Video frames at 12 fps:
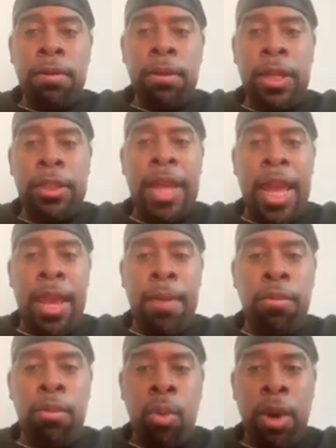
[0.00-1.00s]
his
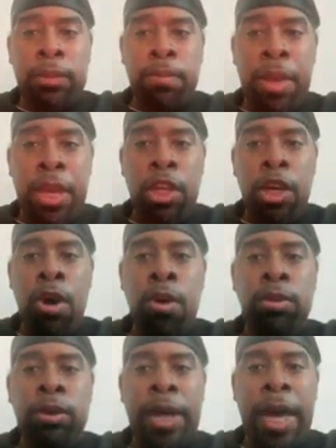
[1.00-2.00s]
name was
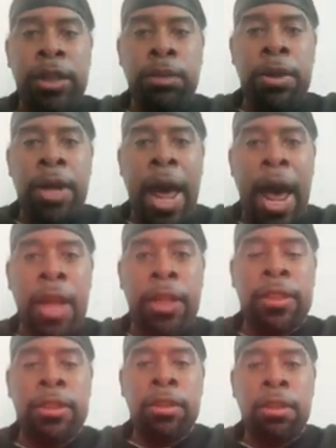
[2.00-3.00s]
Mingo Desmond
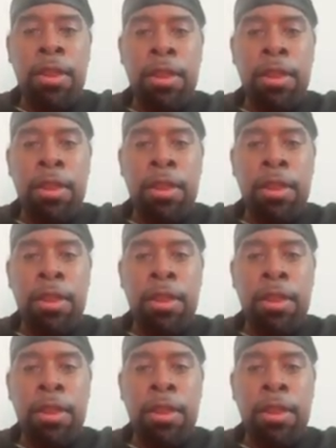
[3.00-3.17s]
Allen